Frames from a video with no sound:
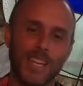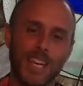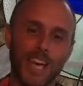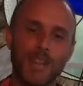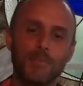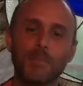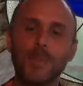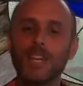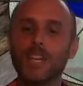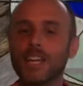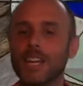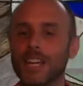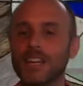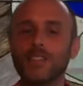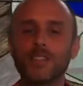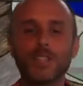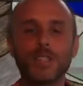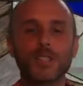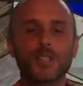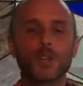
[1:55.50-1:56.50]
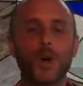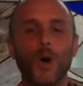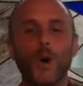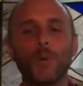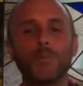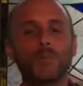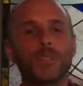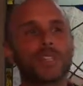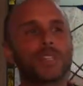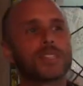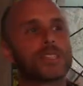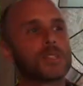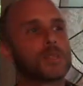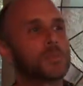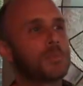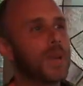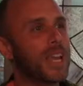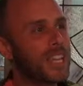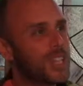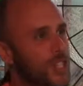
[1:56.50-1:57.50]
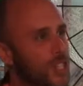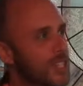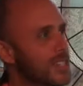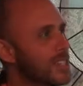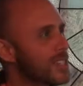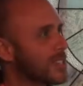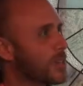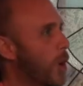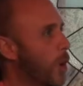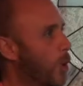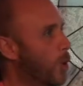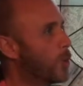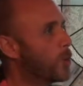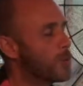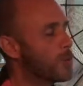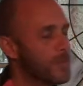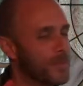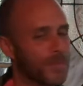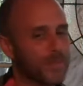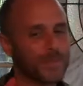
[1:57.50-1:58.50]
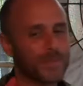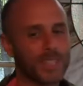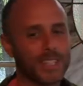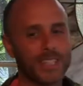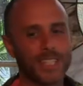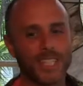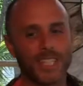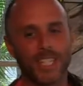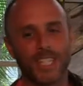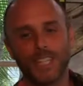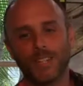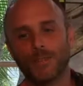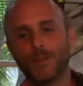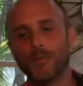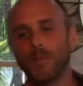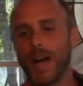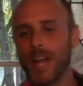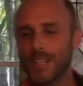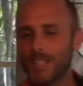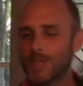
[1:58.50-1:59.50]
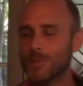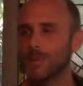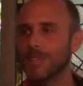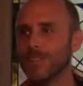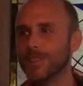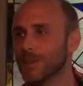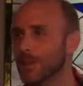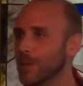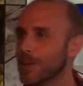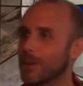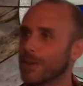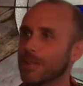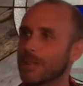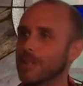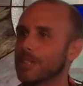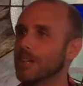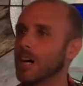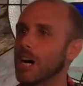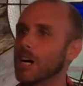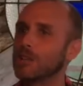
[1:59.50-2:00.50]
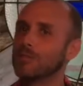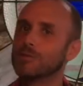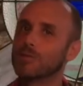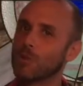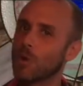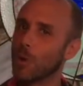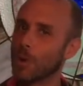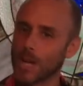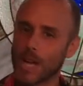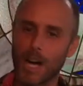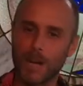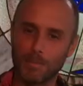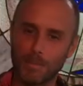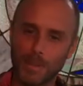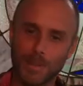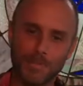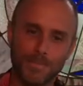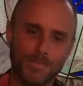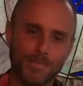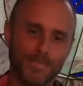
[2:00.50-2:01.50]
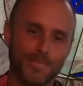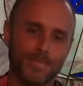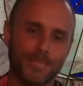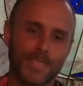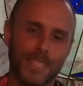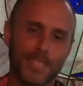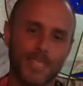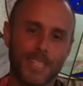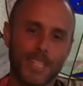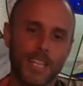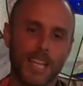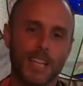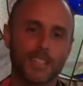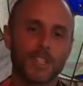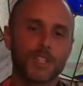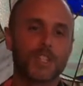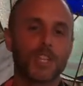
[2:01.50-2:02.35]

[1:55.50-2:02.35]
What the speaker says: And being in this home, this spacious home, reminds me a little of growing up. See, as a